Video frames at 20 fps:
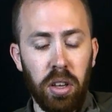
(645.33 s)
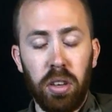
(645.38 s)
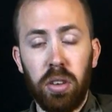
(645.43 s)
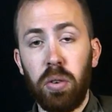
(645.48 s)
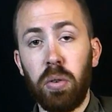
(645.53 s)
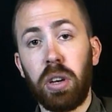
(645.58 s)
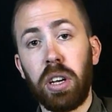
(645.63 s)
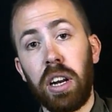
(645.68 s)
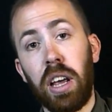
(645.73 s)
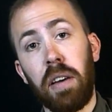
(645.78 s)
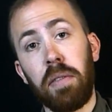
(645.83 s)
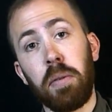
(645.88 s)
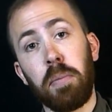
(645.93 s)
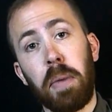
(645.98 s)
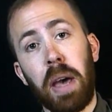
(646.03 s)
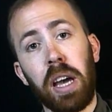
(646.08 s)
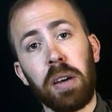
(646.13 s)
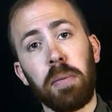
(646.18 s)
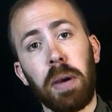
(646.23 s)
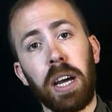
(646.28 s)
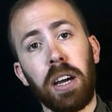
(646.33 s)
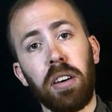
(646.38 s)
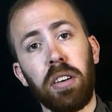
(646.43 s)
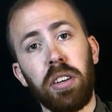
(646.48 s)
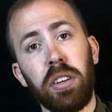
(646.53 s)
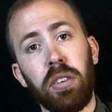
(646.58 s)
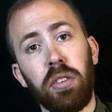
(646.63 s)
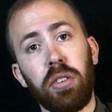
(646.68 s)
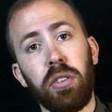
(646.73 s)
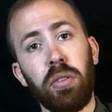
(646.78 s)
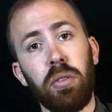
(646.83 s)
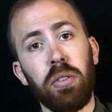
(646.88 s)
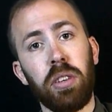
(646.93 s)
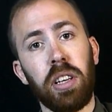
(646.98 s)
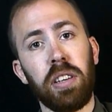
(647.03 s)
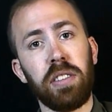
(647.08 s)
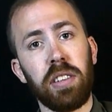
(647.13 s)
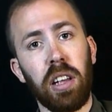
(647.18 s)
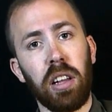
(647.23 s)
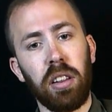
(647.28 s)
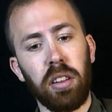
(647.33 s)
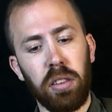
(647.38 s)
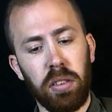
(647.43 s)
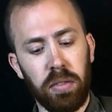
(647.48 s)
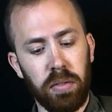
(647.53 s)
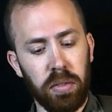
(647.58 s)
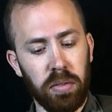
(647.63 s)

You can have a backpack on here too. They sell